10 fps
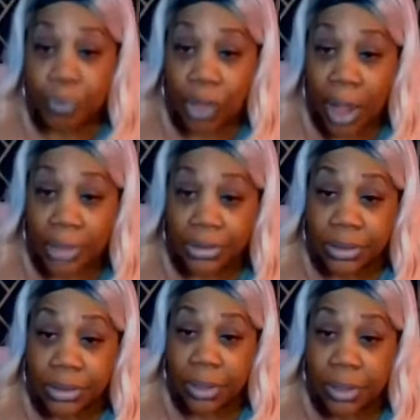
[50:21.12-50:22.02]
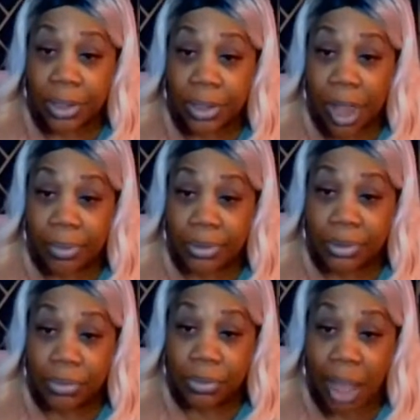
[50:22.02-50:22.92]
Possible. I would
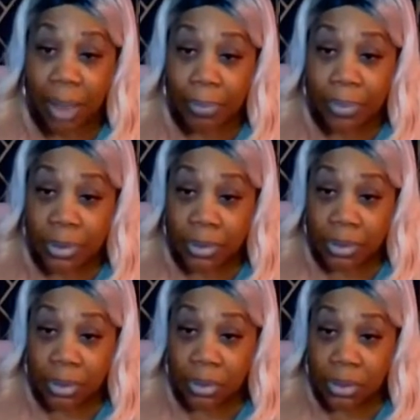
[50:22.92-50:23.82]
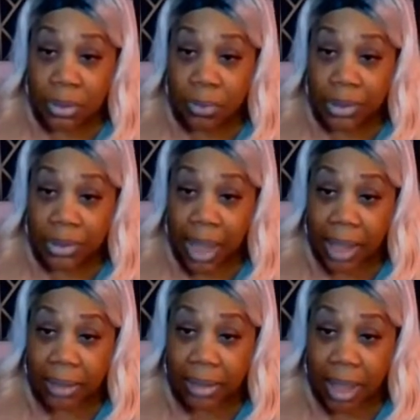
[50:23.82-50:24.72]
do
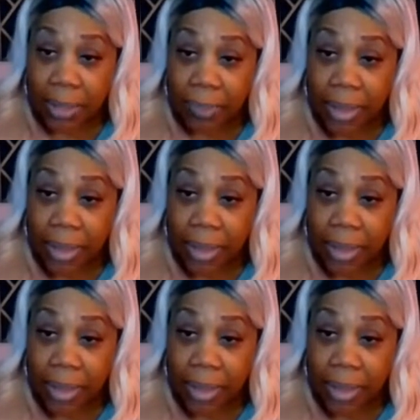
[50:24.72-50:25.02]
exactly that.